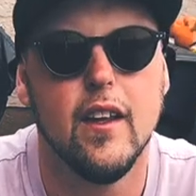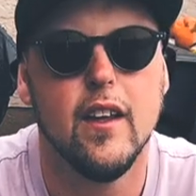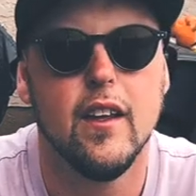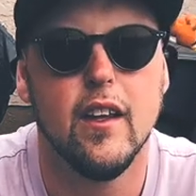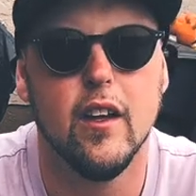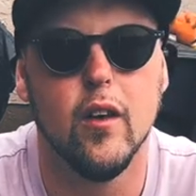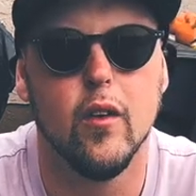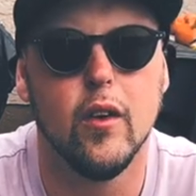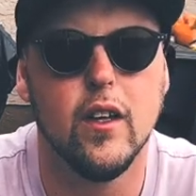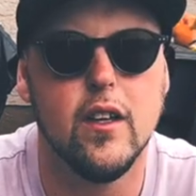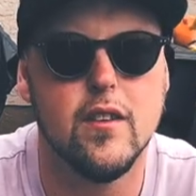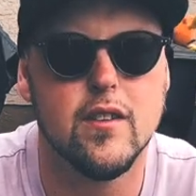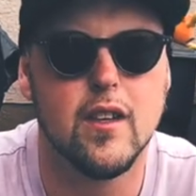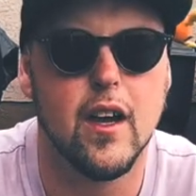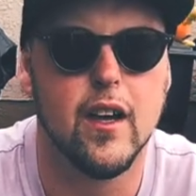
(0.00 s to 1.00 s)
you know
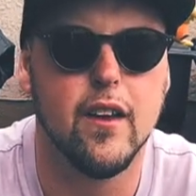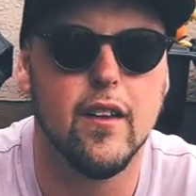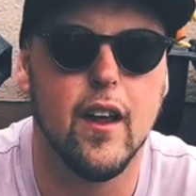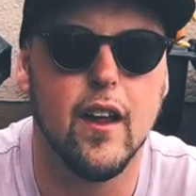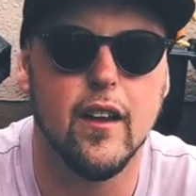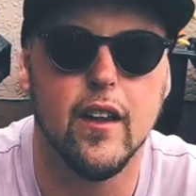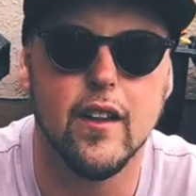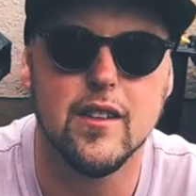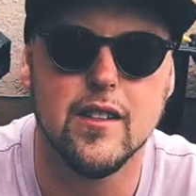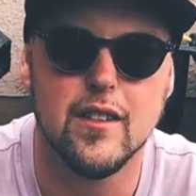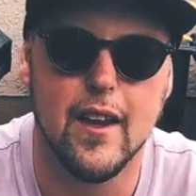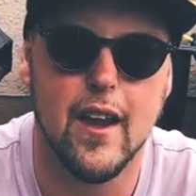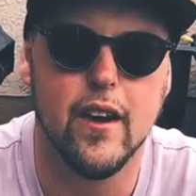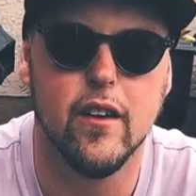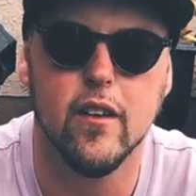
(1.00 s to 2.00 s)
he's kind of that like
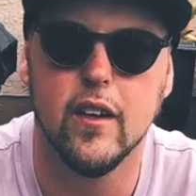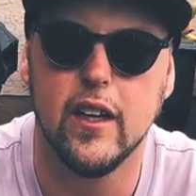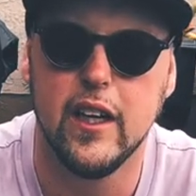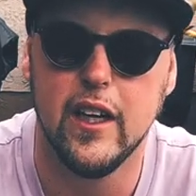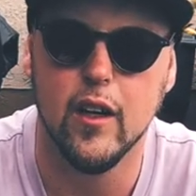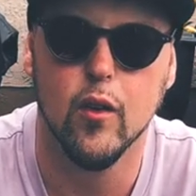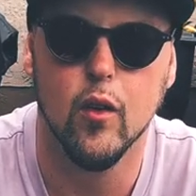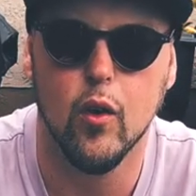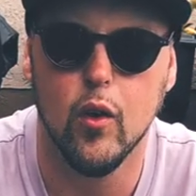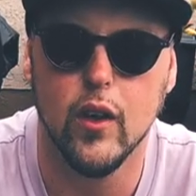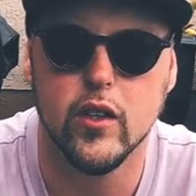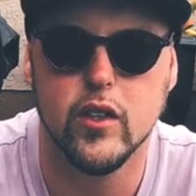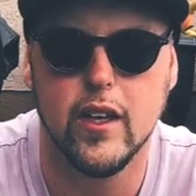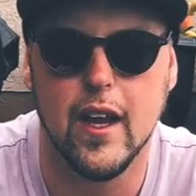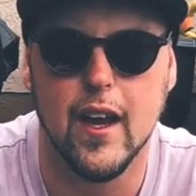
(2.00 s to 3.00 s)
standard
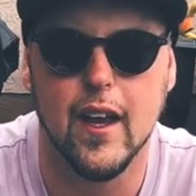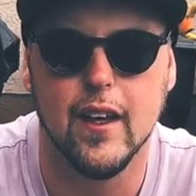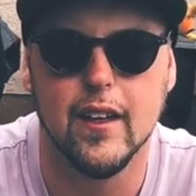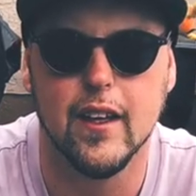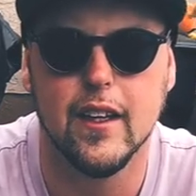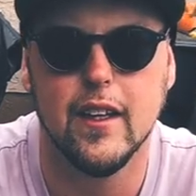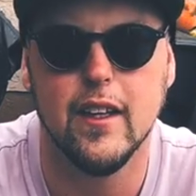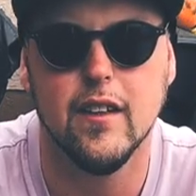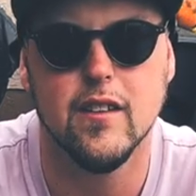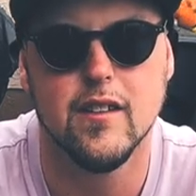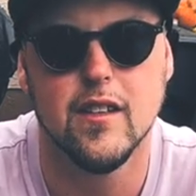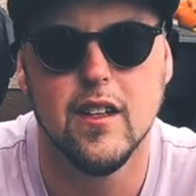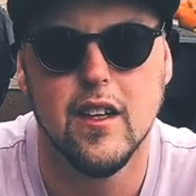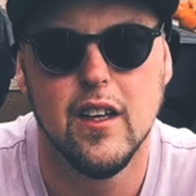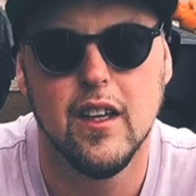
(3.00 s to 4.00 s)
hero-ish dad. Like he's
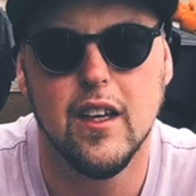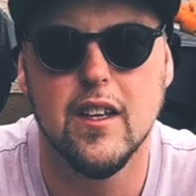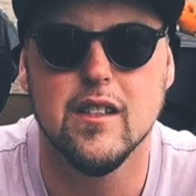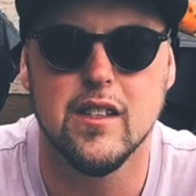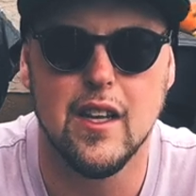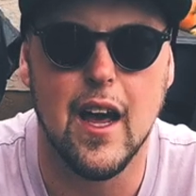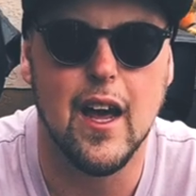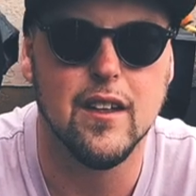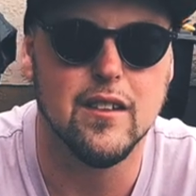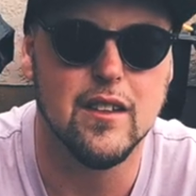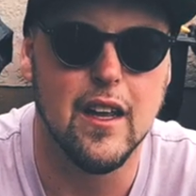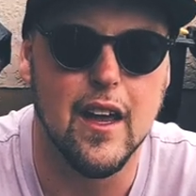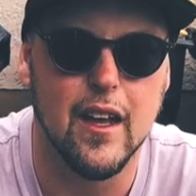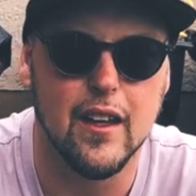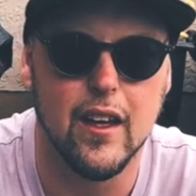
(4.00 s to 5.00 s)
he's a dad's
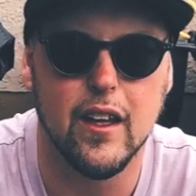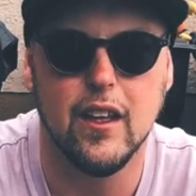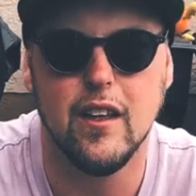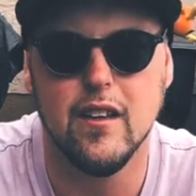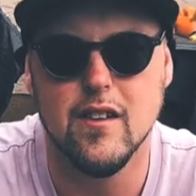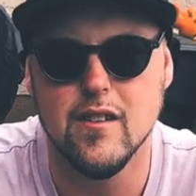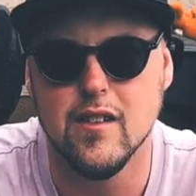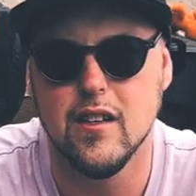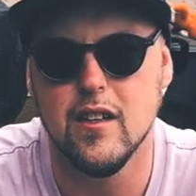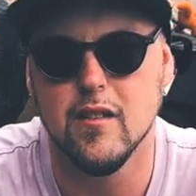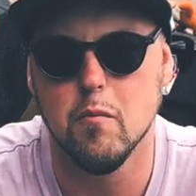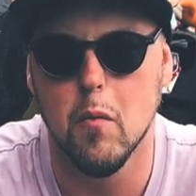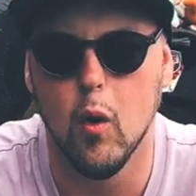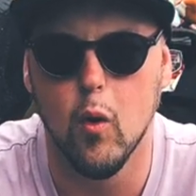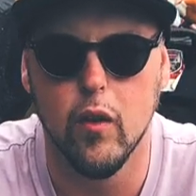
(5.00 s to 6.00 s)
dad. Like he's he's
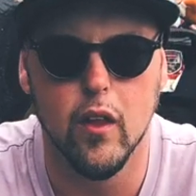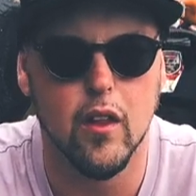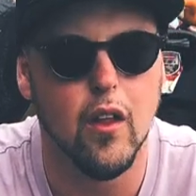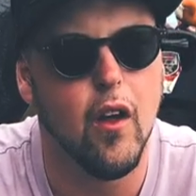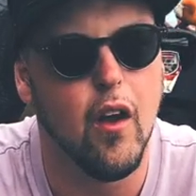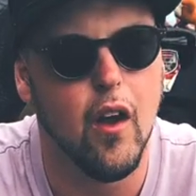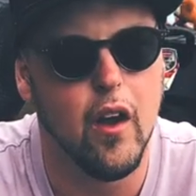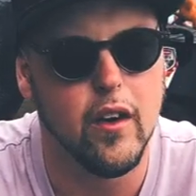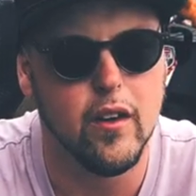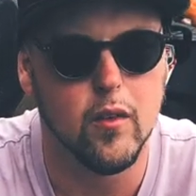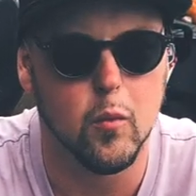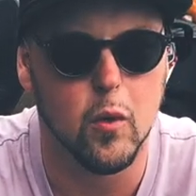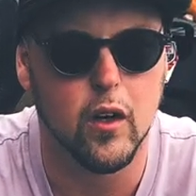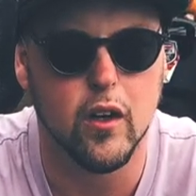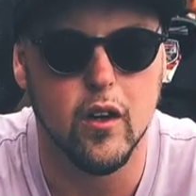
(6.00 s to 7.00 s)
mowing the lawn, he's
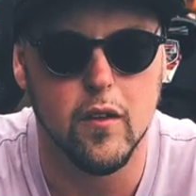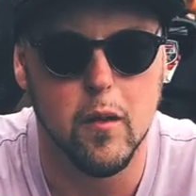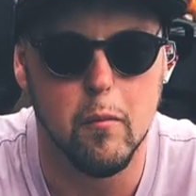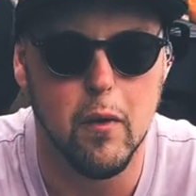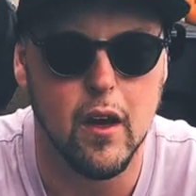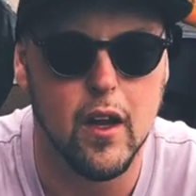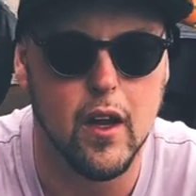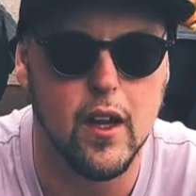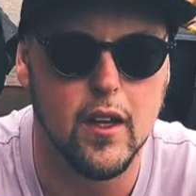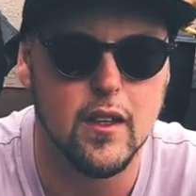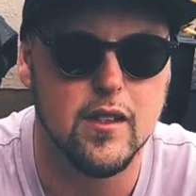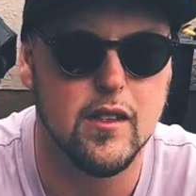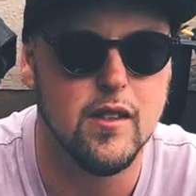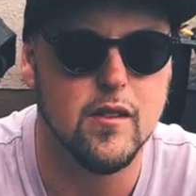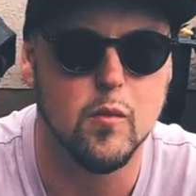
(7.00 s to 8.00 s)
working on the bikes,
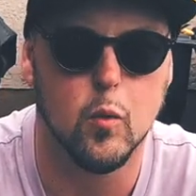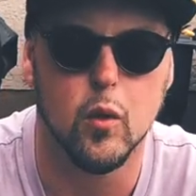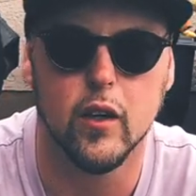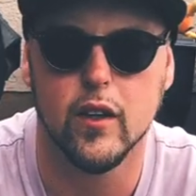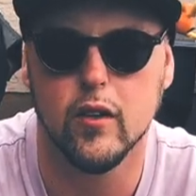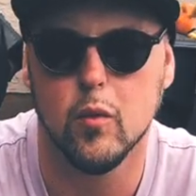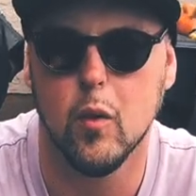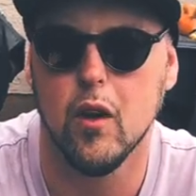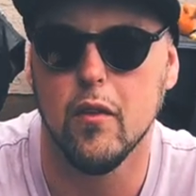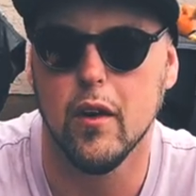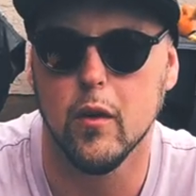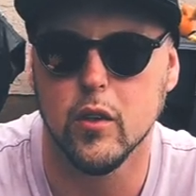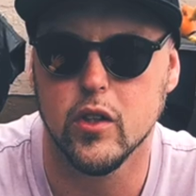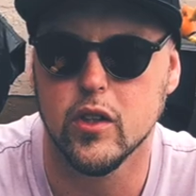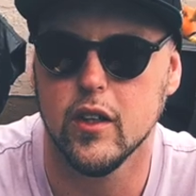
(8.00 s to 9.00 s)
he's working
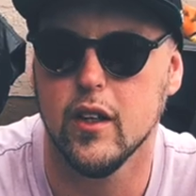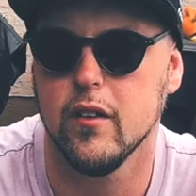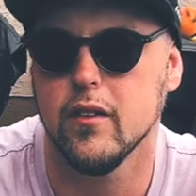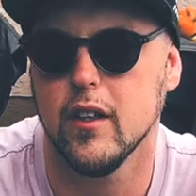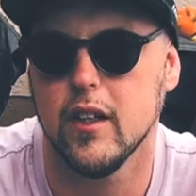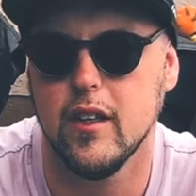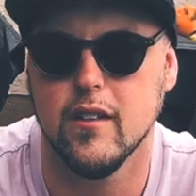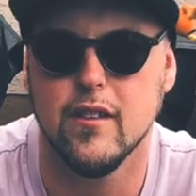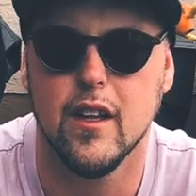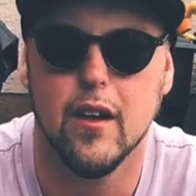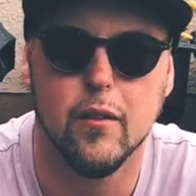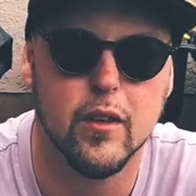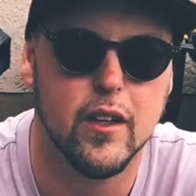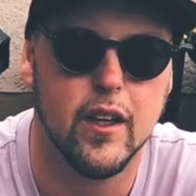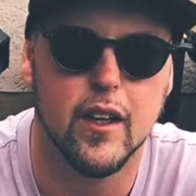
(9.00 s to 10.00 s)
12-hour shifts. Like he's
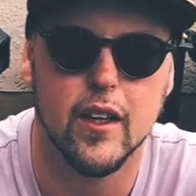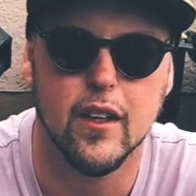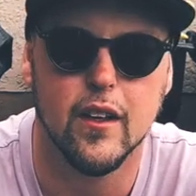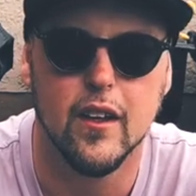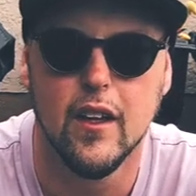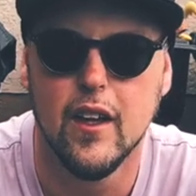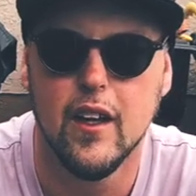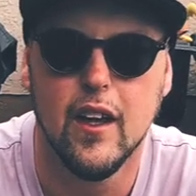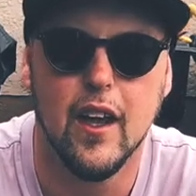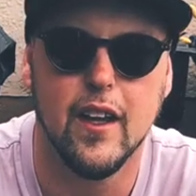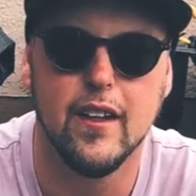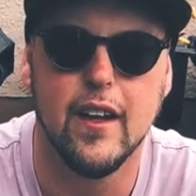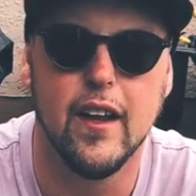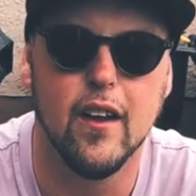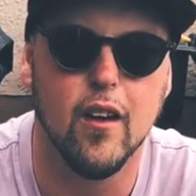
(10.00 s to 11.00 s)
never taken a
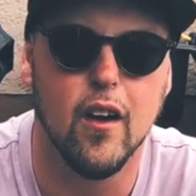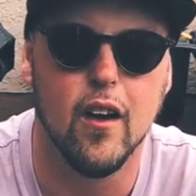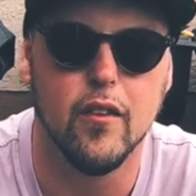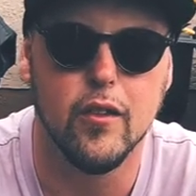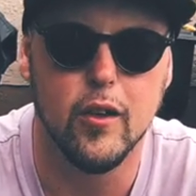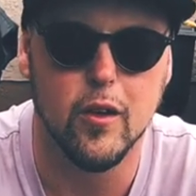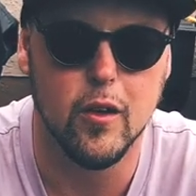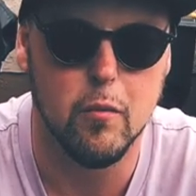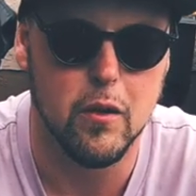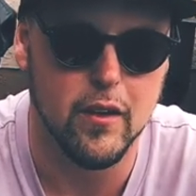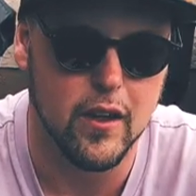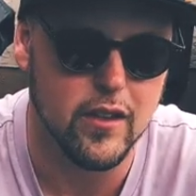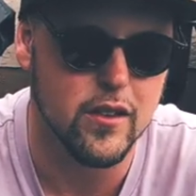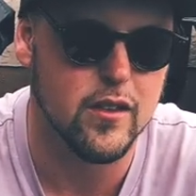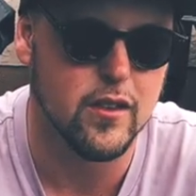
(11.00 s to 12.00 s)
day off. You know what I mean?
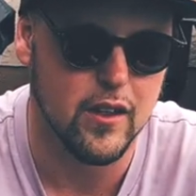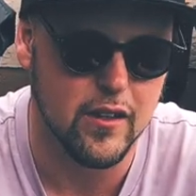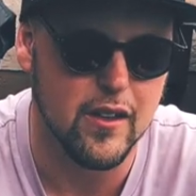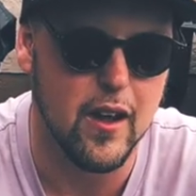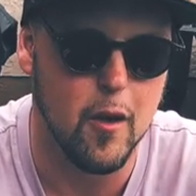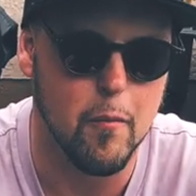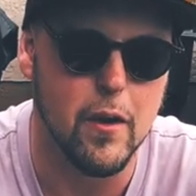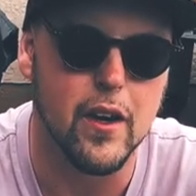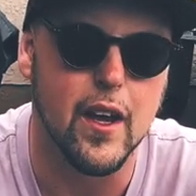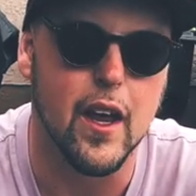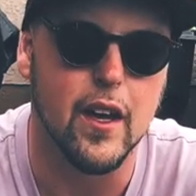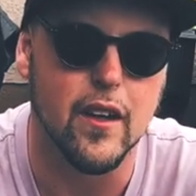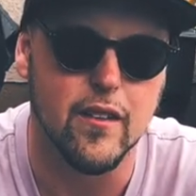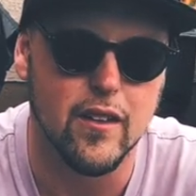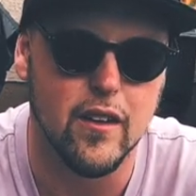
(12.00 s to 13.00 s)
That's just that's how my dad
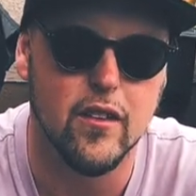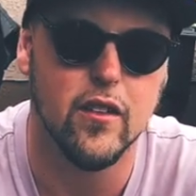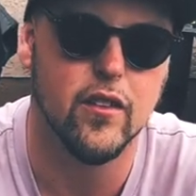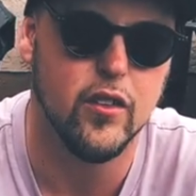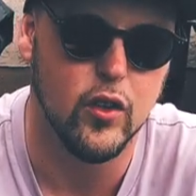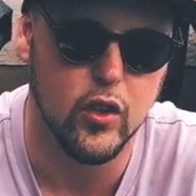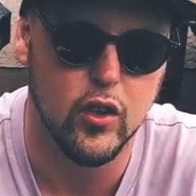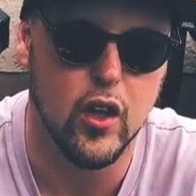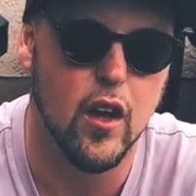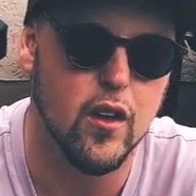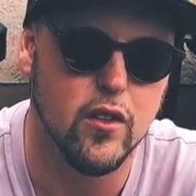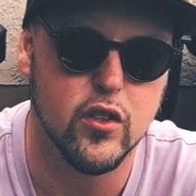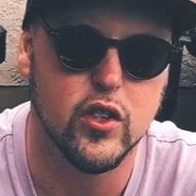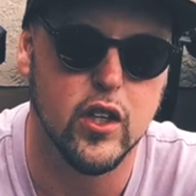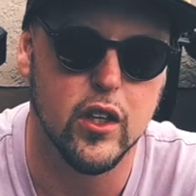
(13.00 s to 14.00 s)
is. He just
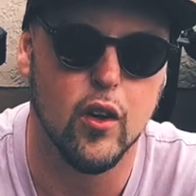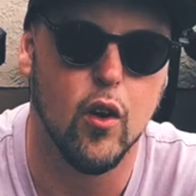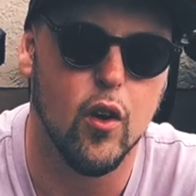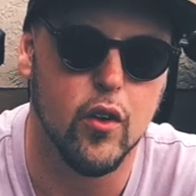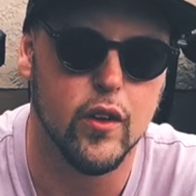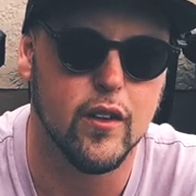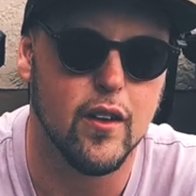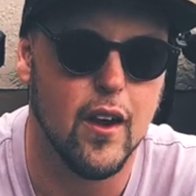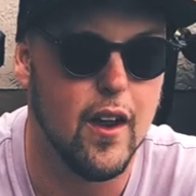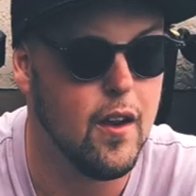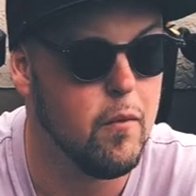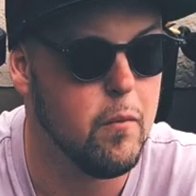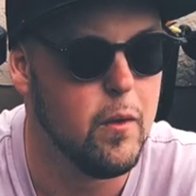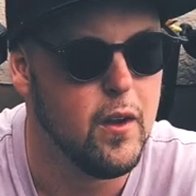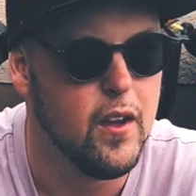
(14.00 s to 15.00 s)
does shit all the
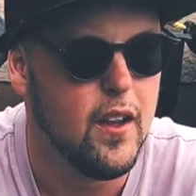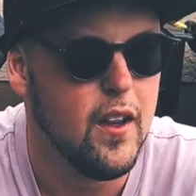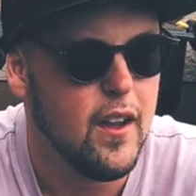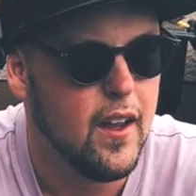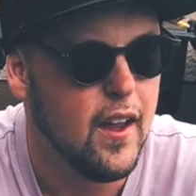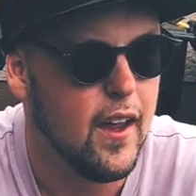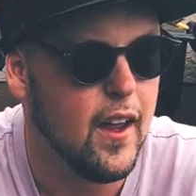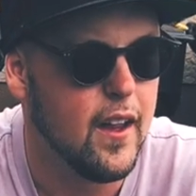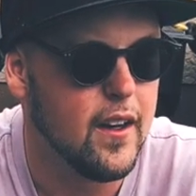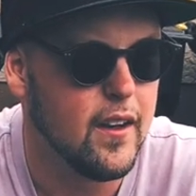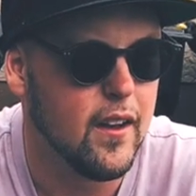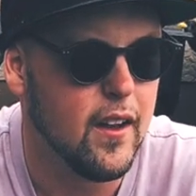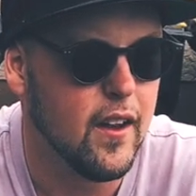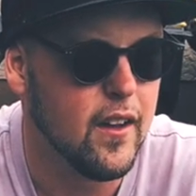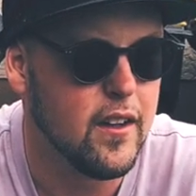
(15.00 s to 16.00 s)
time, and
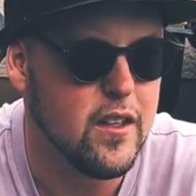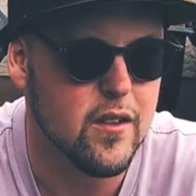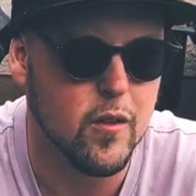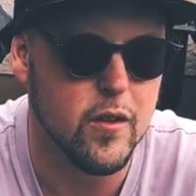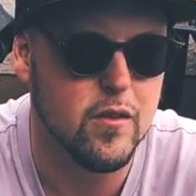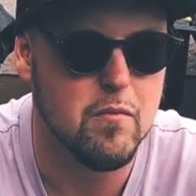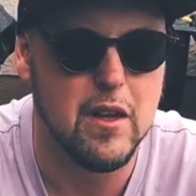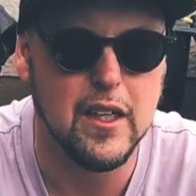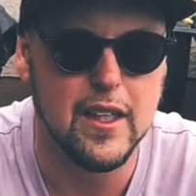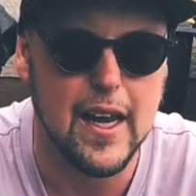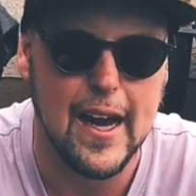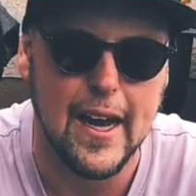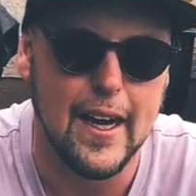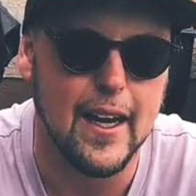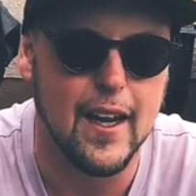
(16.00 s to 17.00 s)
uh, he's always
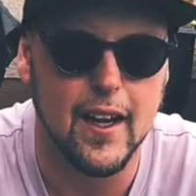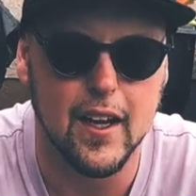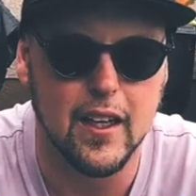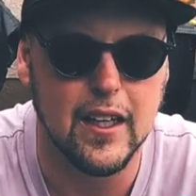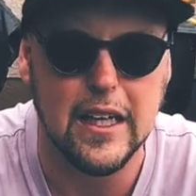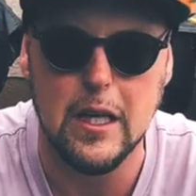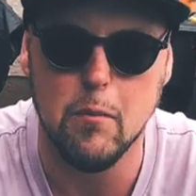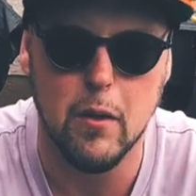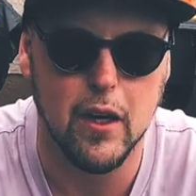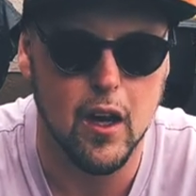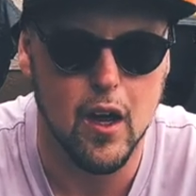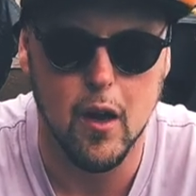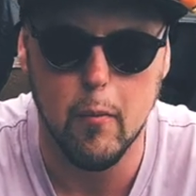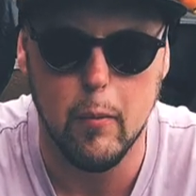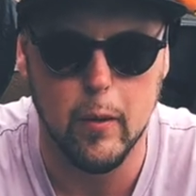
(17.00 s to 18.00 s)
maintaining and keeping
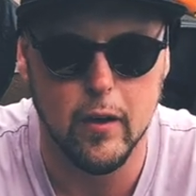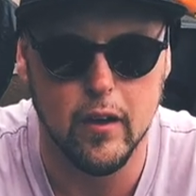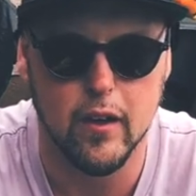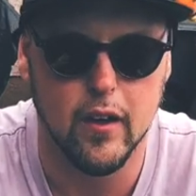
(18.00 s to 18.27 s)
up and